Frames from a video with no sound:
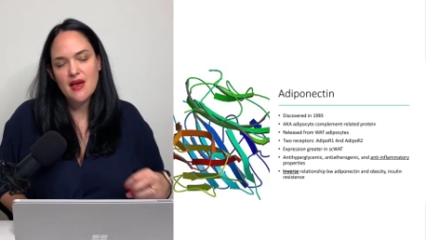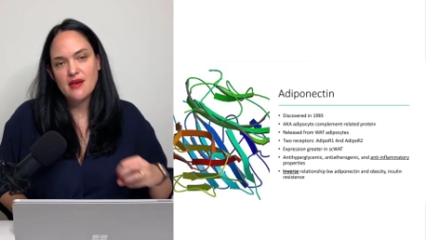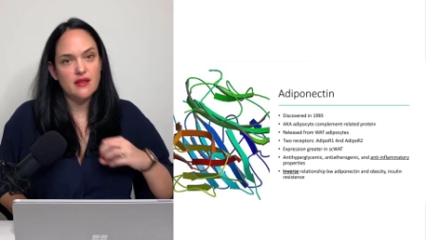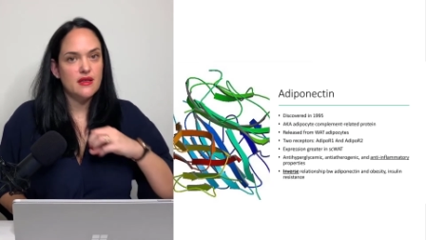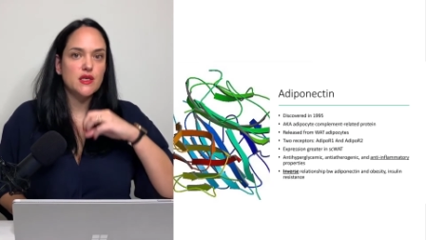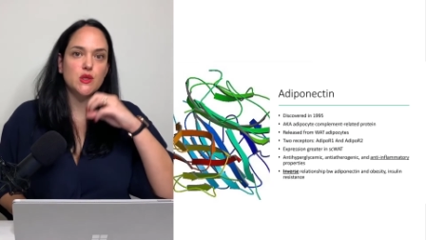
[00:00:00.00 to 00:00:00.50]

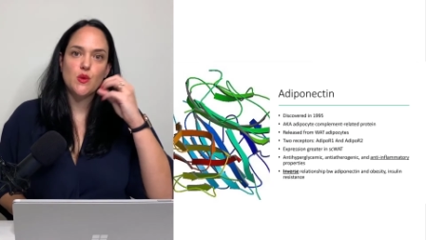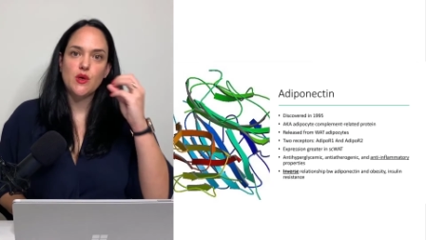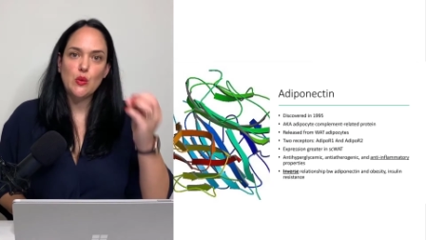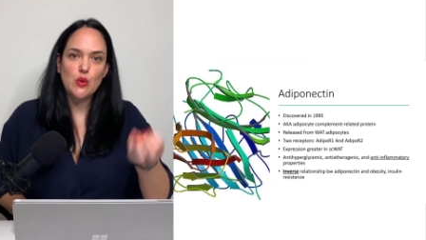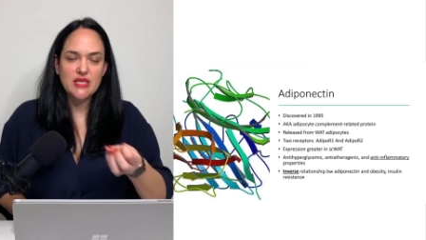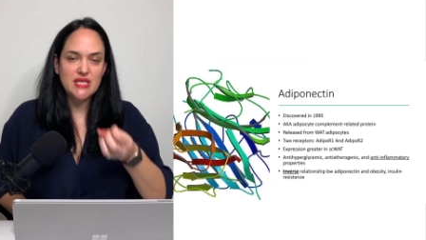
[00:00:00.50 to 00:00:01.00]
This
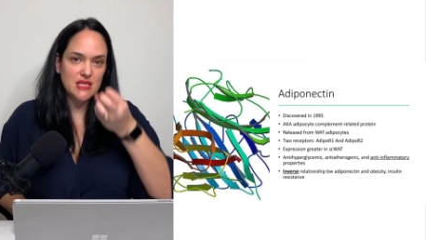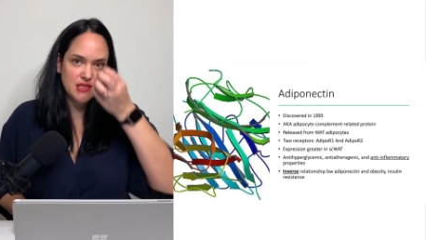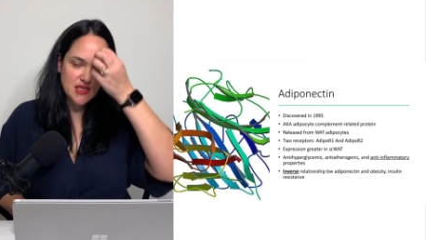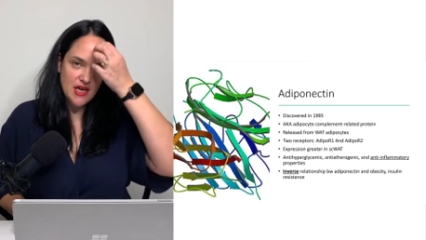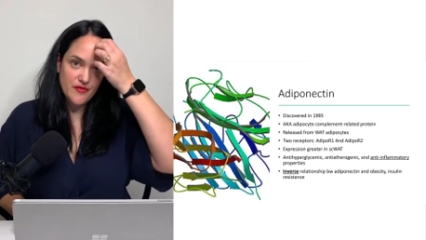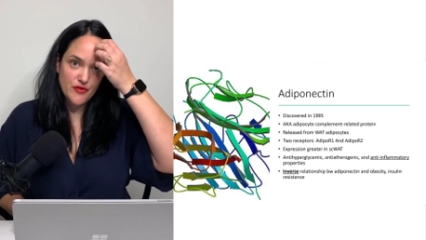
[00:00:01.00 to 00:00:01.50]
one was
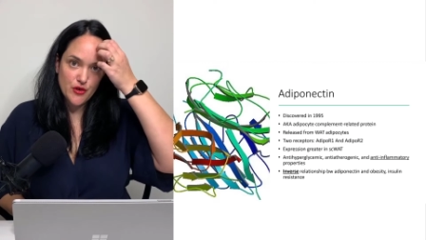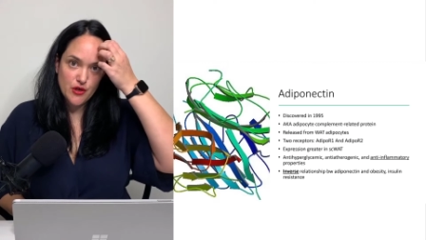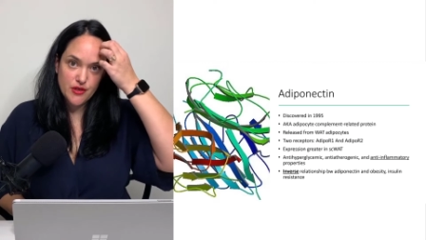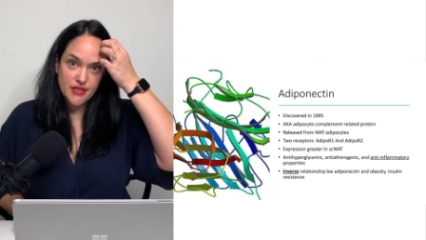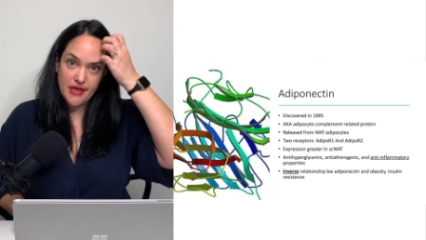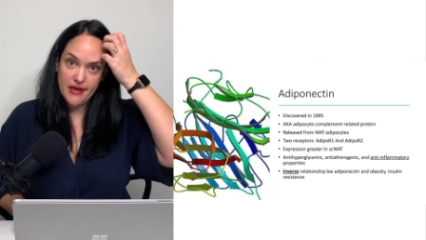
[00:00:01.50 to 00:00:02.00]

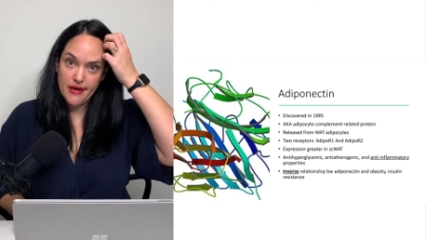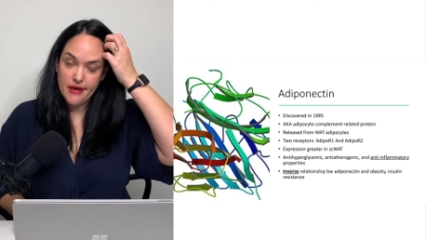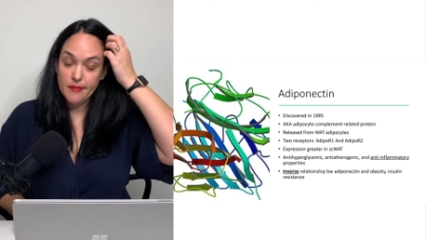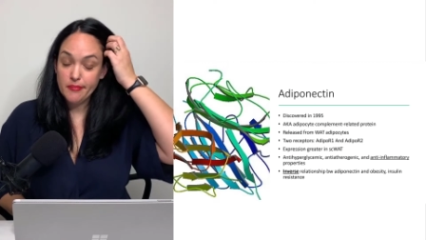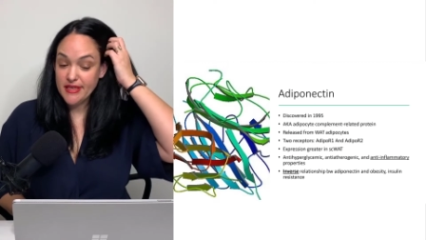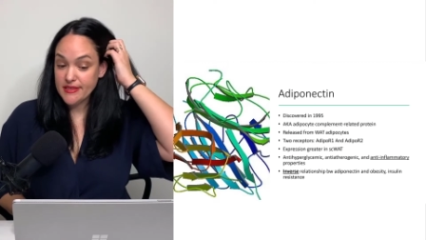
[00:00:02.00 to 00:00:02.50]
discovered
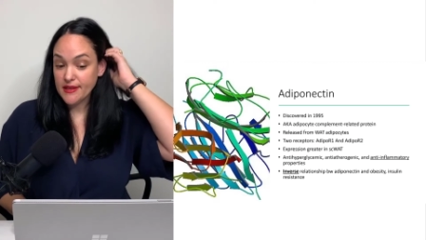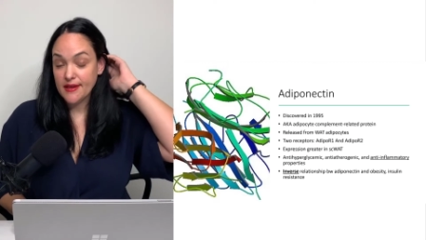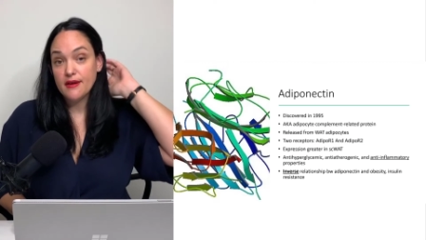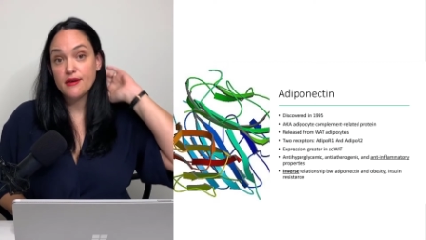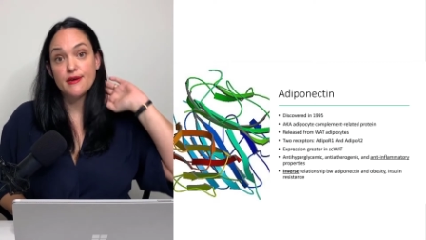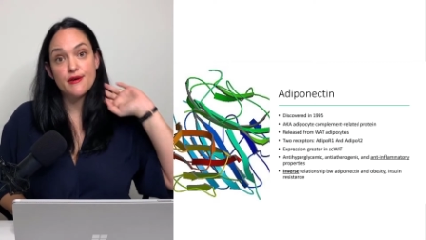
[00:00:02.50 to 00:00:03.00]
basically
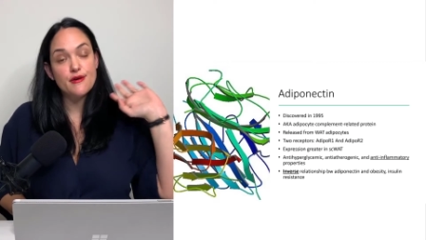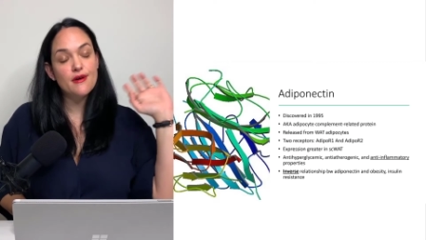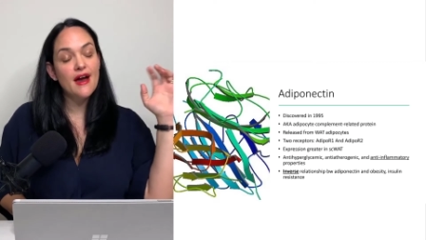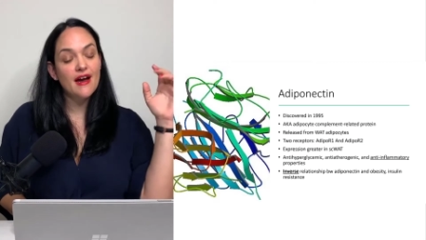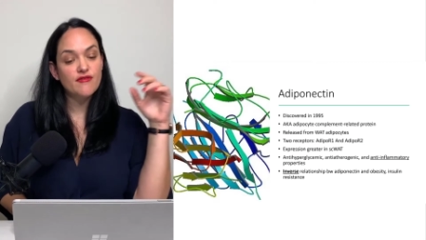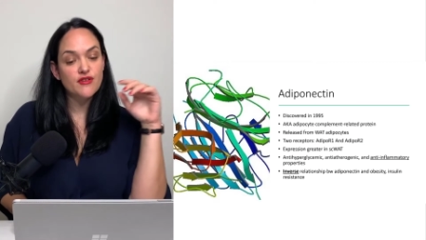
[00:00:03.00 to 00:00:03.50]
a
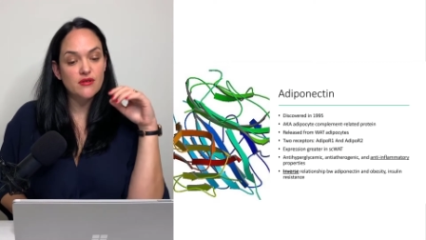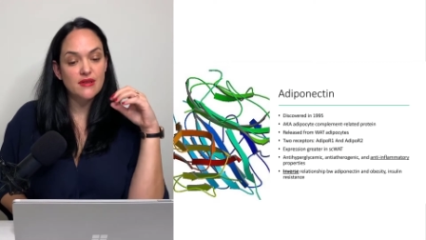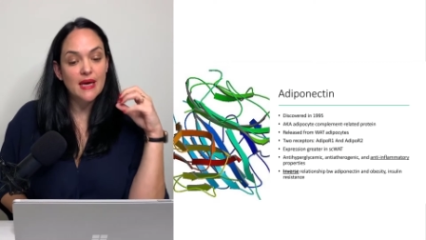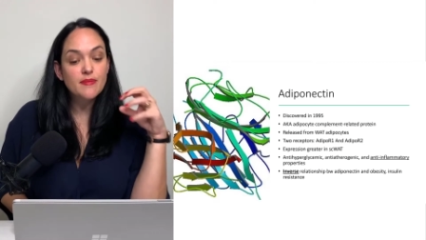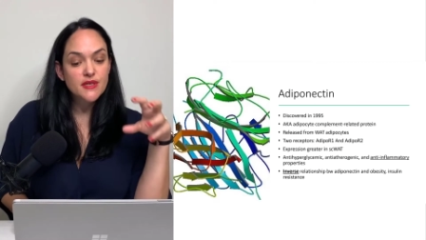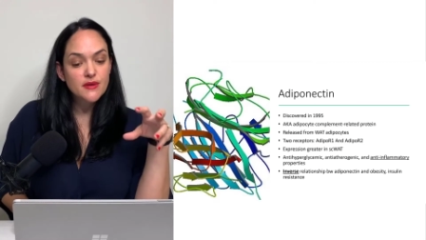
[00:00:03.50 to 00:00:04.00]
year after
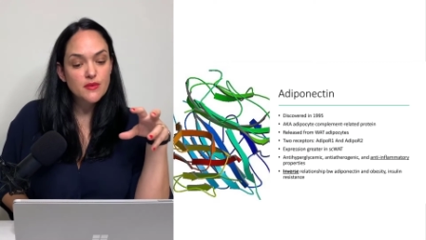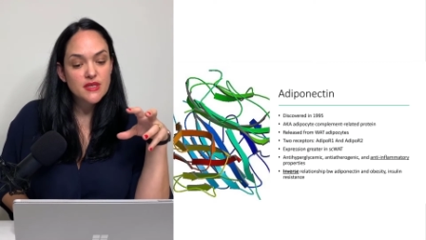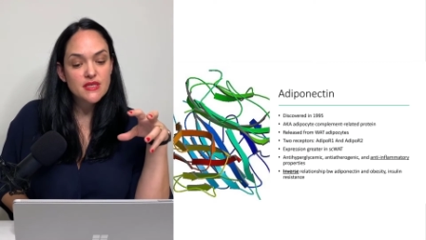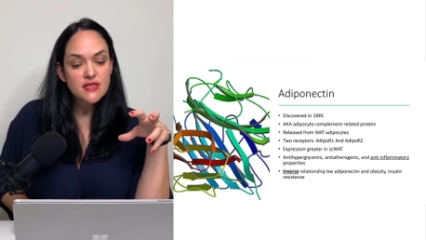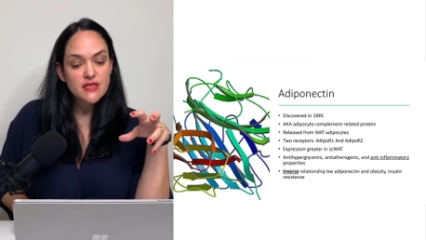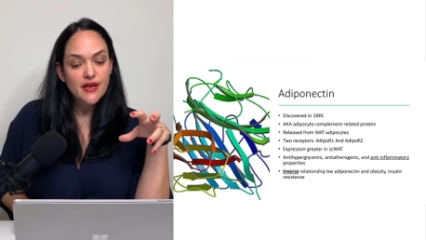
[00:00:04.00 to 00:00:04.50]
leptin
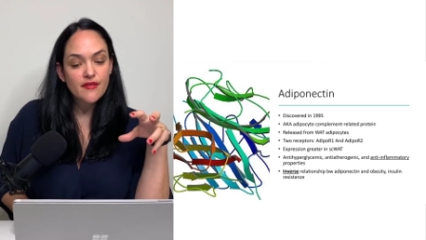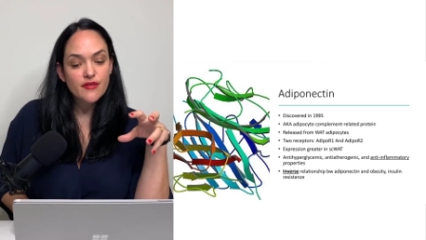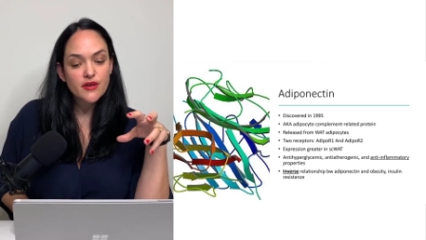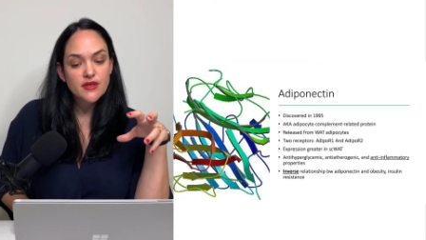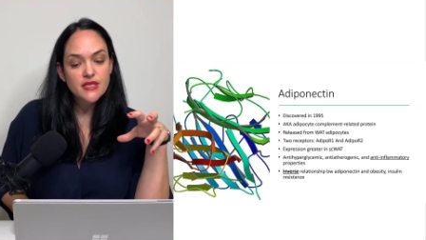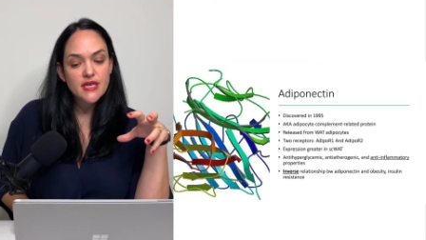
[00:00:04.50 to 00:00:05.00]
was
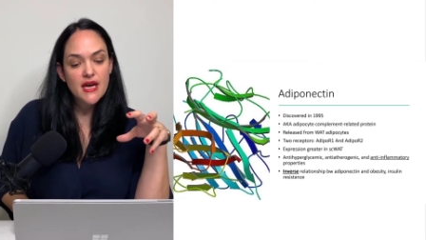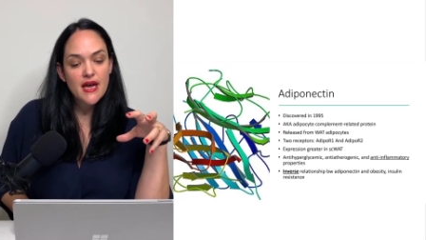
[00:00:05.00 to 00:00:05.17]
discovered.